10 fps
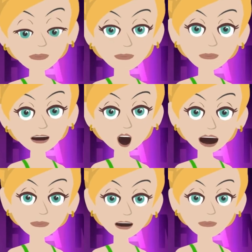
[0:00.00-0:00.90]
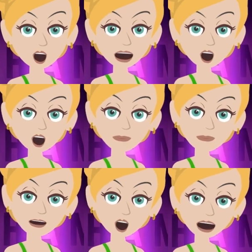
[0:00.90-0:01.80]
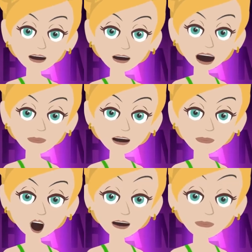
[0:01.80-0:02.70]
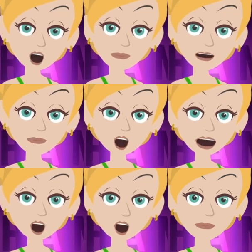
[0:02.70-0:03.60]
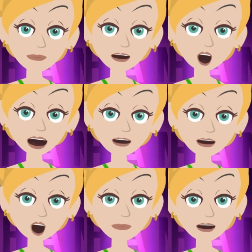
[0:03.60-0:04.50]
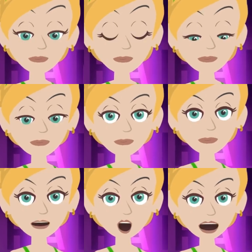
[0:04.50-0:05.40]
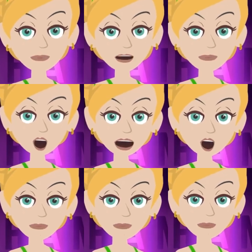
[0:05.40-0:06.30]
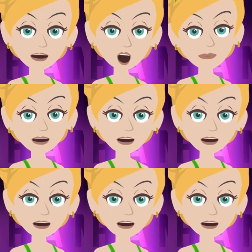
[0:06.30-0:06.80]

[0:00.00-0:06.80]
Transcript: and it doesn't feel like fear. It feels like fun. It feels like sureness. It feels like certainty.